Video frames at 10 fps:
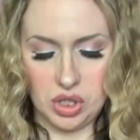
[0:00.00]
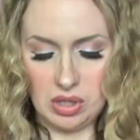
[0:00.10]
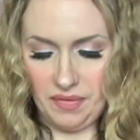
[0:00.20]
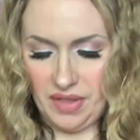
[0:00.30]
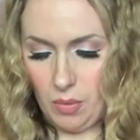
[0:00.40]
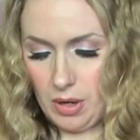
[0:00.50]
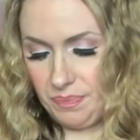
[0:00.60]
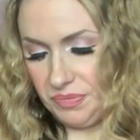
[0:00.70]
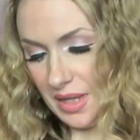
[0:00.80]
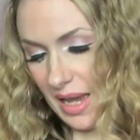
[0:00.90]
do love that
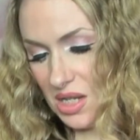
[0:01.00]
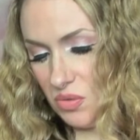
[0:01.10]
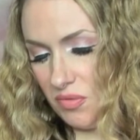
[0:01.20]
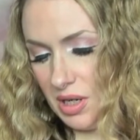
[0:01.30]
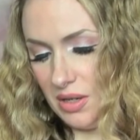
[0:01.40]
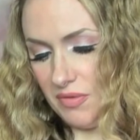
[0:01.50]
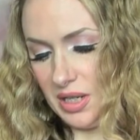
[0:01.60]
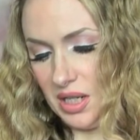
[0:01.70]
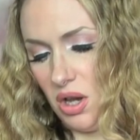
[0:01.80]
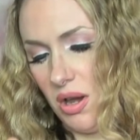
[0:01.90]
one. That is really,
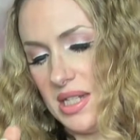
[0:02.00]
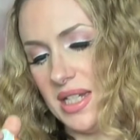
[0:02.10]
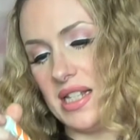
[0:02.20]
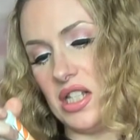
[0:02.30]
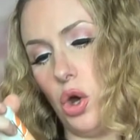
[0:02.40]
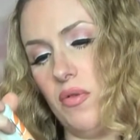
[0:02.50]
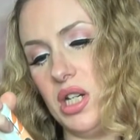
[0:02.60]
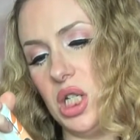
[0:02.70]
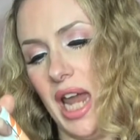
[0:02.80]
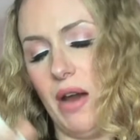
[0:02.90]
really nice. Yes, it's
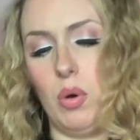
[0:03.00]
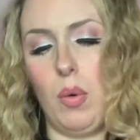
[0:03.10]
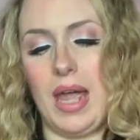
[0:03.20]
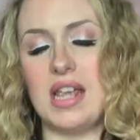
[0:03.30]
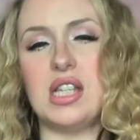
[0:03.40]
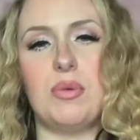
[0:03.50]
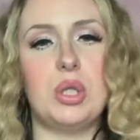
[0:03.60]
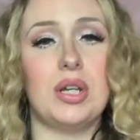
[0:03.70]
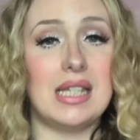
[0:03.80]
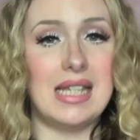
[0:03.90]
orange caraway, so
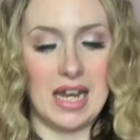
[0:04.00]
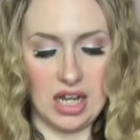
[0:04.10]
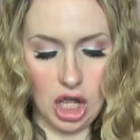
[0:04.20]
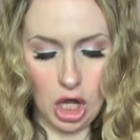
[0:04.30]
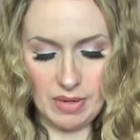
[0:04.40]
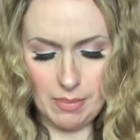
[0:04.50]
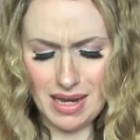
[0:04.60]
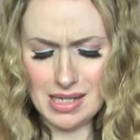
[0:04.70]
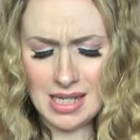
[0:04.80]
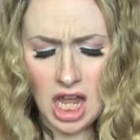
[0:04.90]
which I understand the herbally
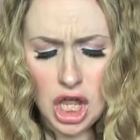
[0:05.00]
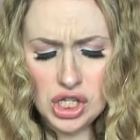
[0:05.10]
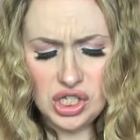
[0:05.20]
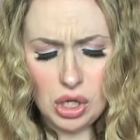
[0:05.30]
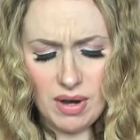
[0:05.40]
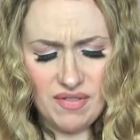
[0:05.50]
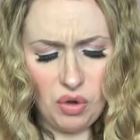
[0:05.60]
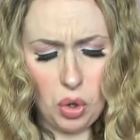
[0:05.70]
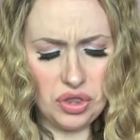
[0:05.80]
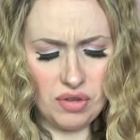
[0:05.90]
bit. Sorry
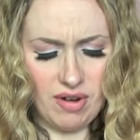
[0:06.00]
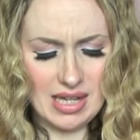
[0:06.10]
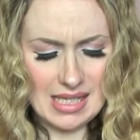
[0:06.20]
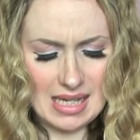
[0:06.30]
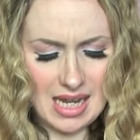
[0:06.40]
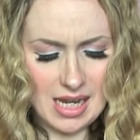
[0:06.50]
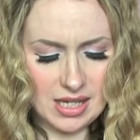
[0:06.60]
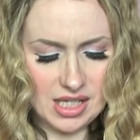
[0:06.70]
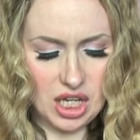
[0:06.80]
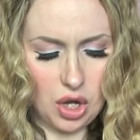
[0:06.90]
for the rustling.
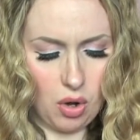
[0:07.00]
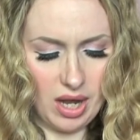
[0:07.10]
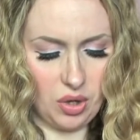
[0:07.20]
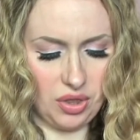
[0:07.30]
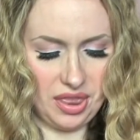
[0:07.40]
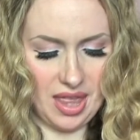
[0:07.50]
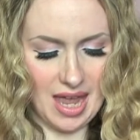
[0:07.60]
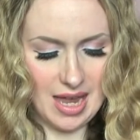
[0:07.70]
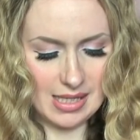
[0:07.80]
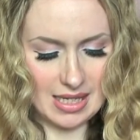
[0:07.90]
So I got
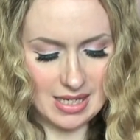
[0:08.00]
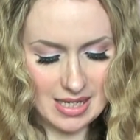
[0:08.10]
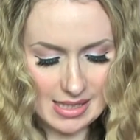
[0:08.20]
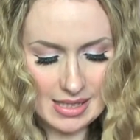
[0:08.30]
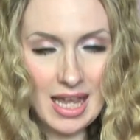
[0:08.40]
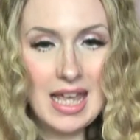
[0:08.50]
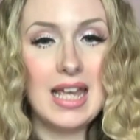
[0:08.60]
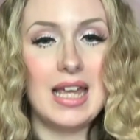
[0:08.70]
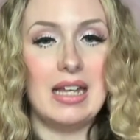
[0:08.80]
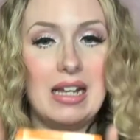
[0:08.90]
that in this
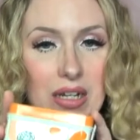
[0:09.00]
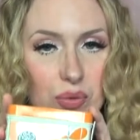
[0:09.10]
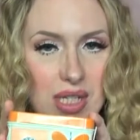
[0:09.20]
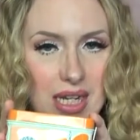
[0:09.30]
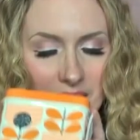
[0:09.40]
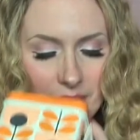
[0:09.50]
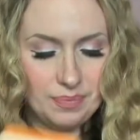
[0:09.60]
little tin.